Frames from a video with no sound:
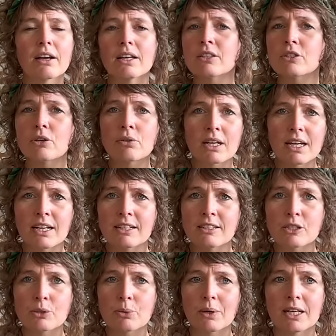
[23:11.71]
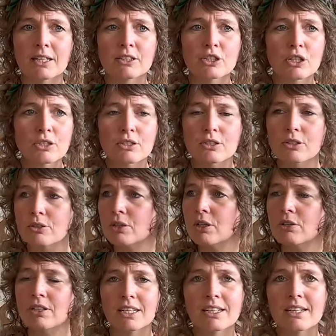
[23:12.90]
it's okay this way, just do
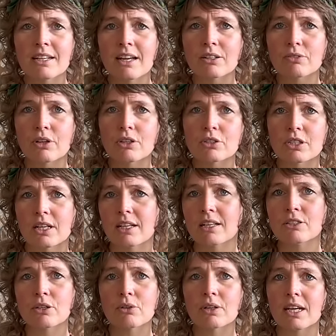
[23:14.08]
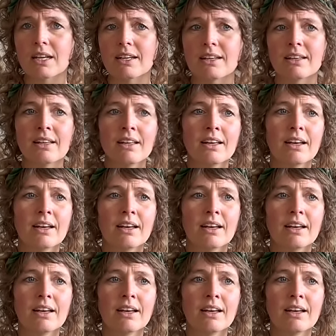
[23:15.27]
your knitting and crochet, it's okay.